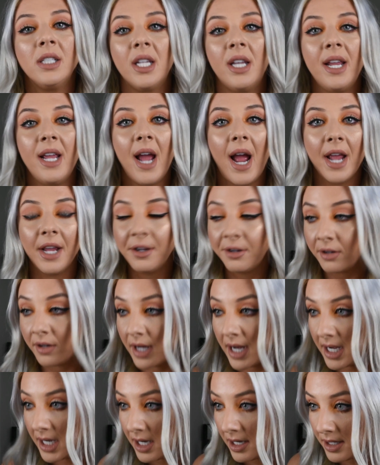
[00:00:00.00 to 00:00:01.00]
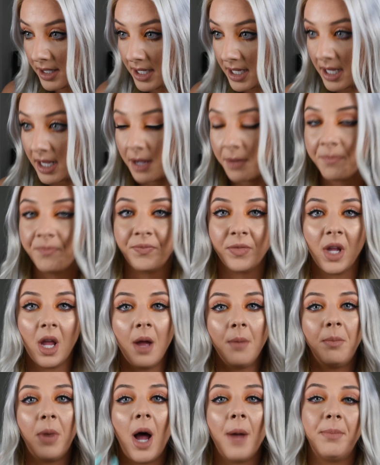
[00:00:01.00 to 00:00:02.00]
Today I created the
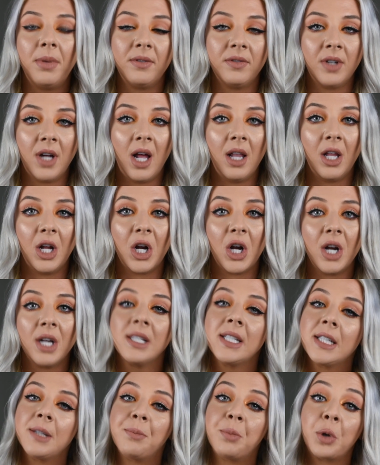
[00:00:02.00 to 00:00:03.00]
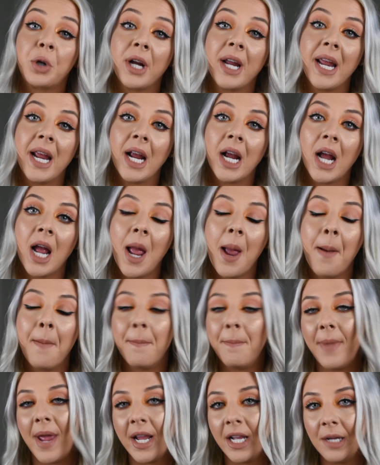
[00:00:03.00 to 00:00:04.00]
pop of color spring
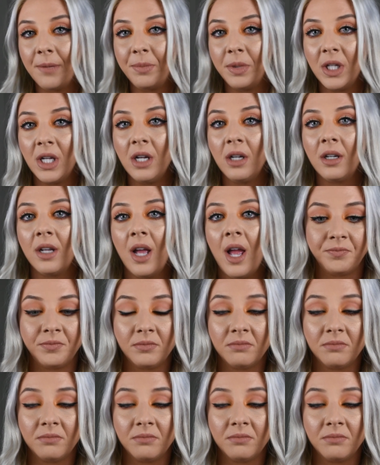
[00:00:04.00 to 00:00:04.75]
makeup look.